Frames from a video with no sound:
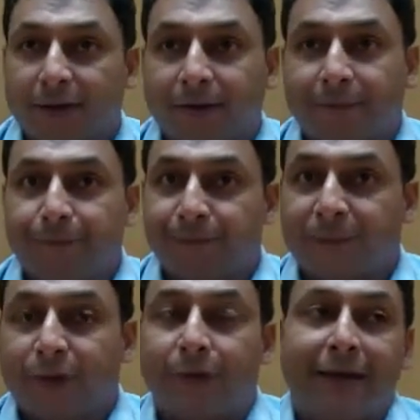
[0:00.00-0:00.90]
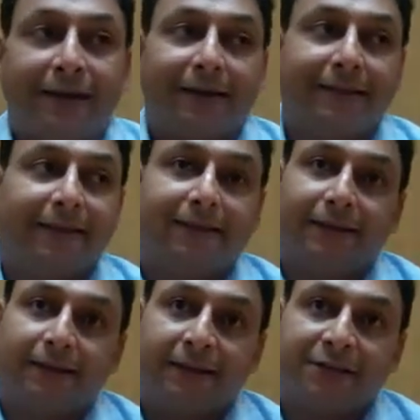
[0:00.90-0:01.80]
And then
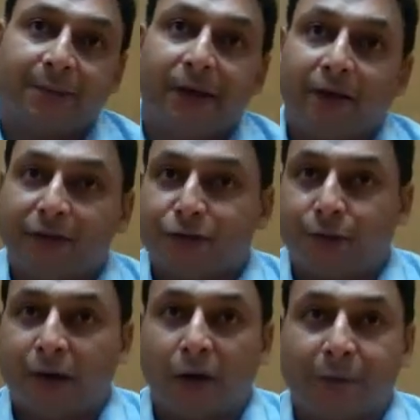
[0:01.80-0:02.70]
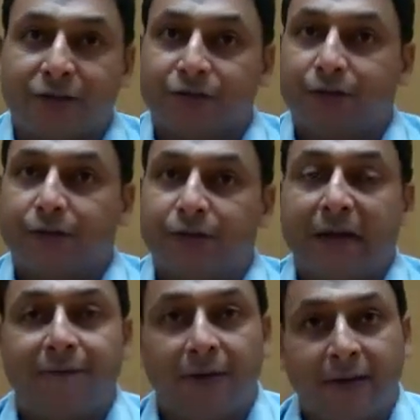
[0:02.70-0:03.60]
the estimate of the story, how much
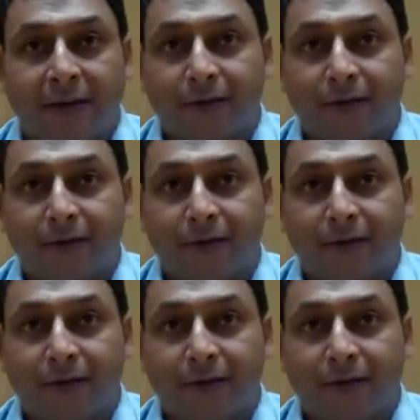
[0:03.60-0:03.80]
time it will take